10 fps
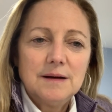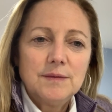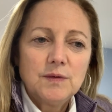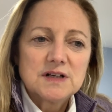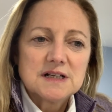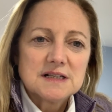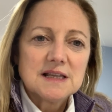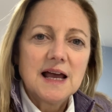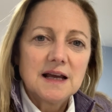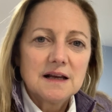which is
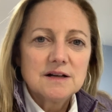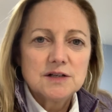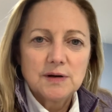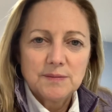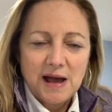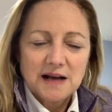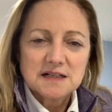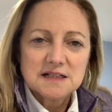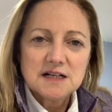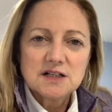like doing back
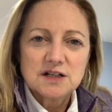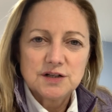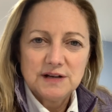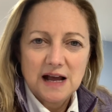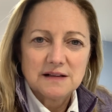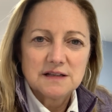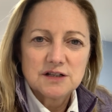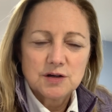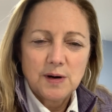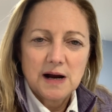stitch because you count the
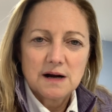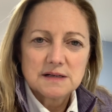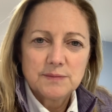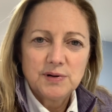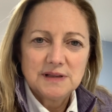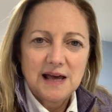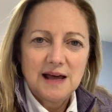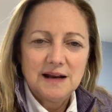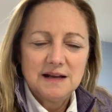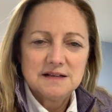squares and put
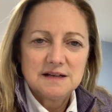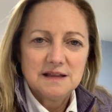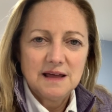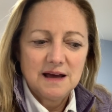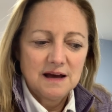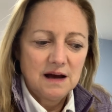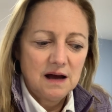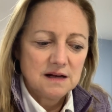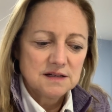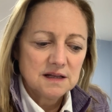that
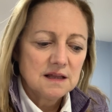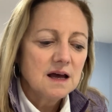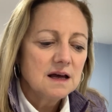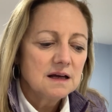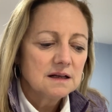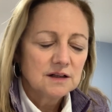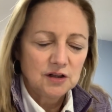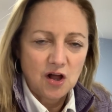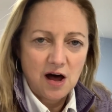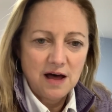onto the
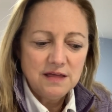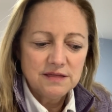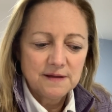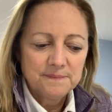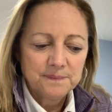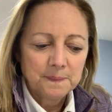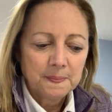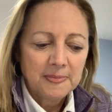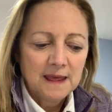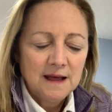cloth.
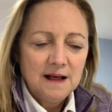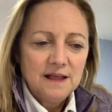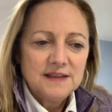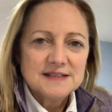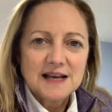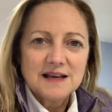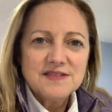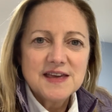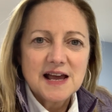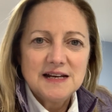The
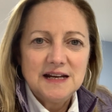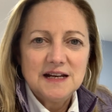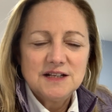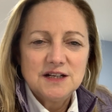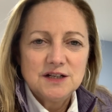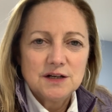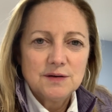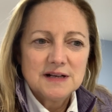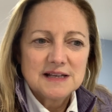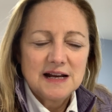second thing I needed to do
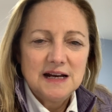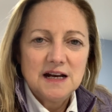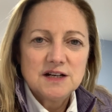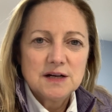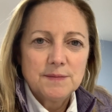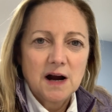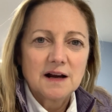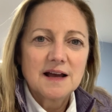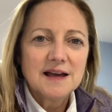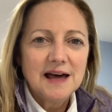is I needed to
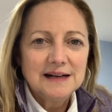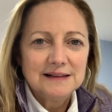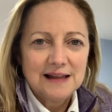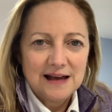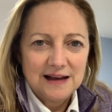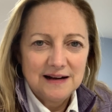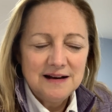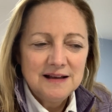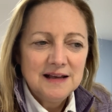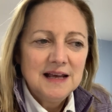mark a cutting line.
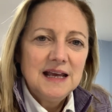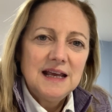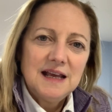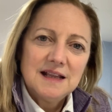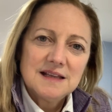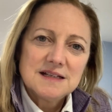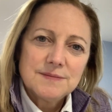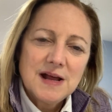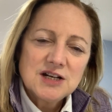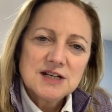In the
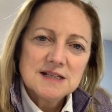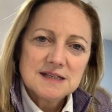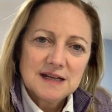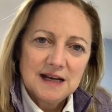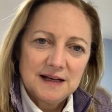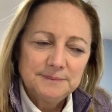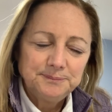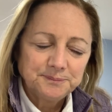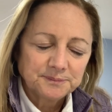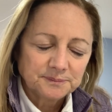dimensions kit,
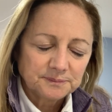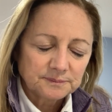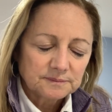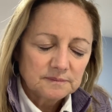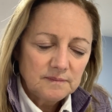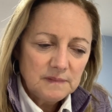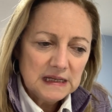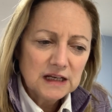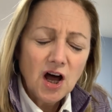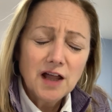
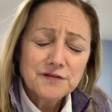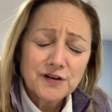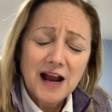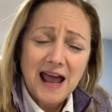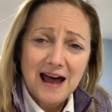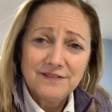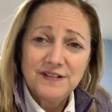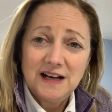it called for a 1/2